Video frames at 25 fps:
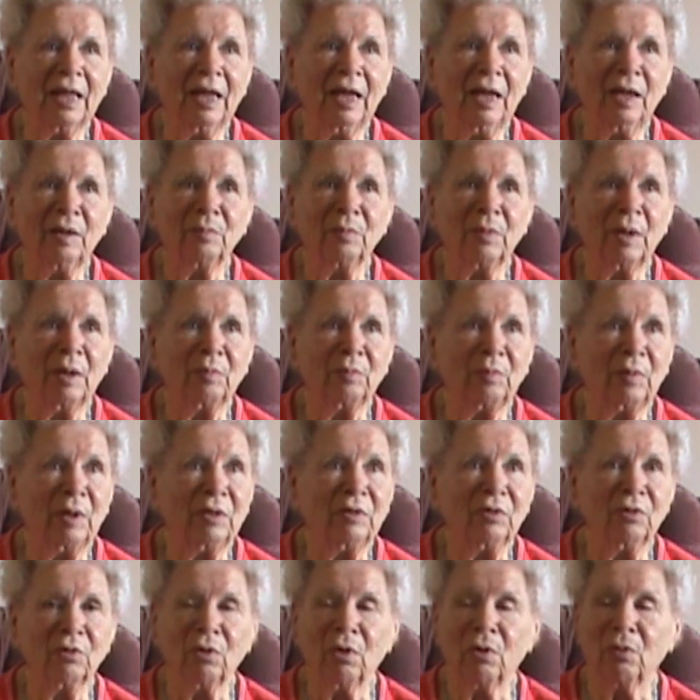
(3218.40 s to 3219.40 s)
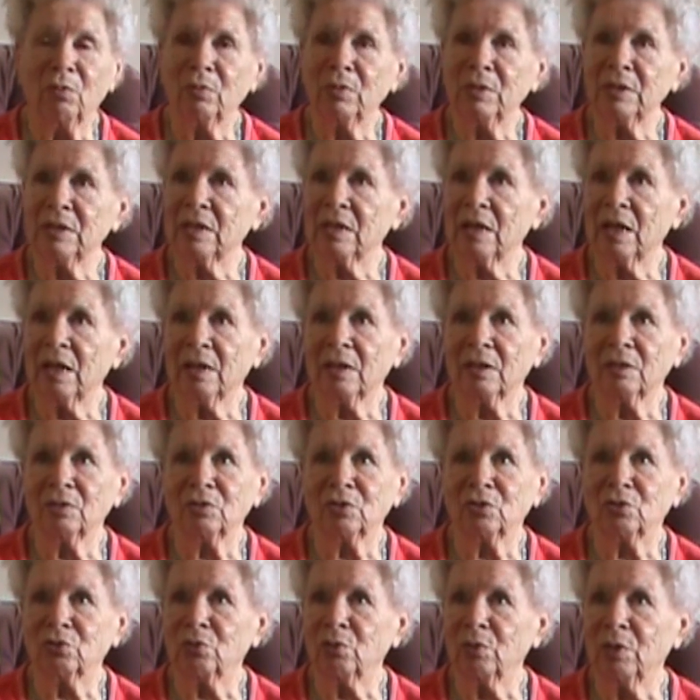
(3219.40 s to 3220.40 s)
and my mother always had a
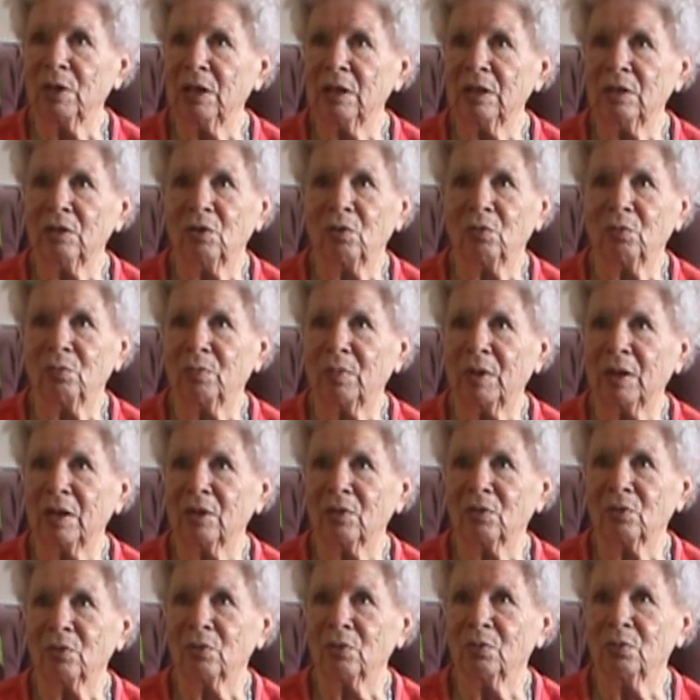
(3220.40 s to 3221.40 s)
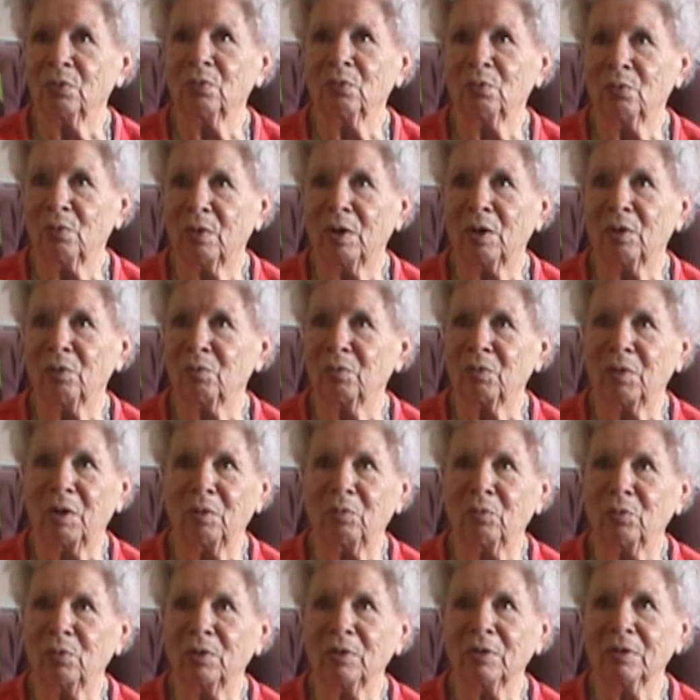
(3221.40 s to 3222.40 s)
tree, no matter where we
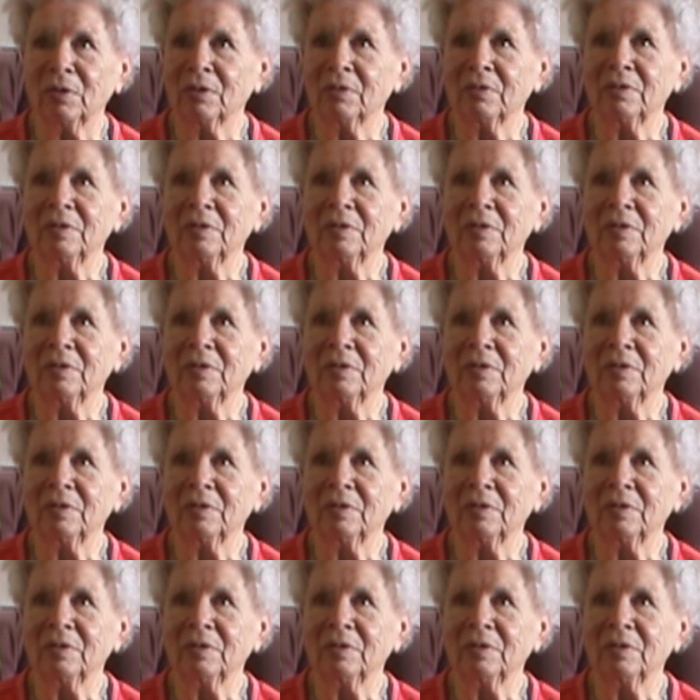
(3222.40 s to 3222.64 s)
were.